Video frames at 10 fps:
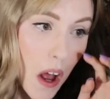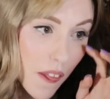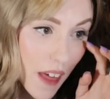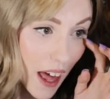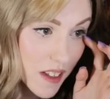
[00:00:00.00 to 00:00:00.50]

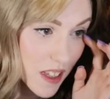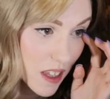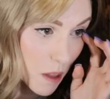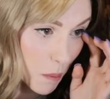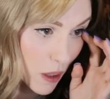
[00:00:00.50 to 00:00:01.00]
That's
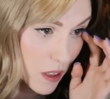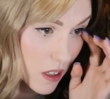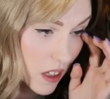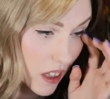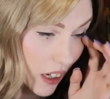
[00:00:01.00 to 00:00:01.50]
the most
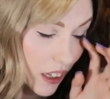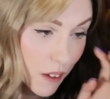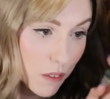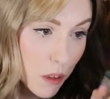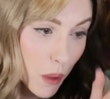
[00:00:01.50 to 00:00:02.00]
thing I
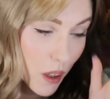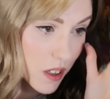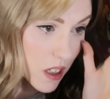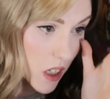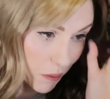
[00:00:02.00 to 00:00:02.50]
love the
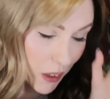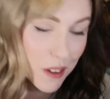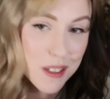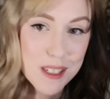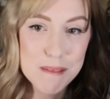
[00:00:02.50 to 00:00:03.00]
most,
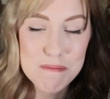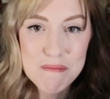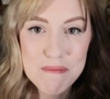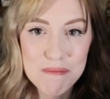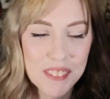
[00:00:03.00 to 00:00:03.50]
because
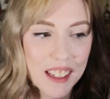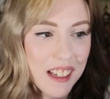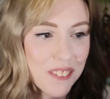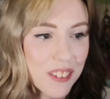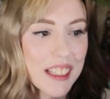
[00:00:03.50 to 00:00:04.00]

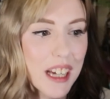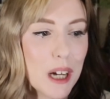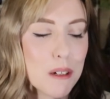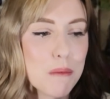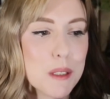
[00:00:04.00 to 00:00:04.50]
it really
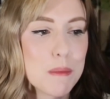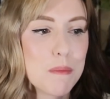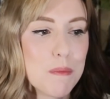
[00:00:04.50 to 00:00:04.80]
helps